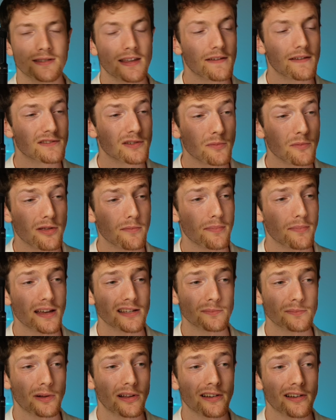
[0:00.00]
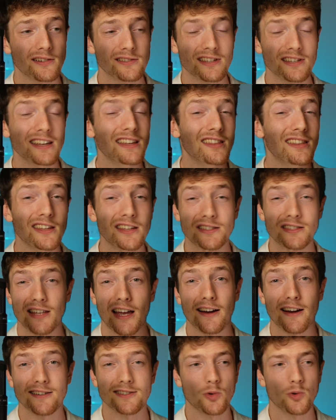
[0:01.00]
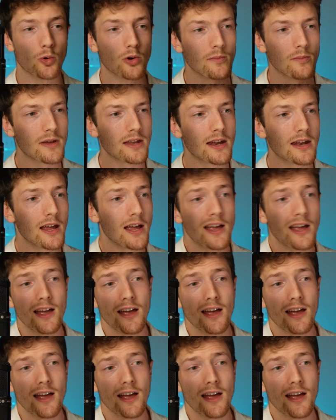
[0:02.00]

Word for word: They have some of the best players in the entire tournament.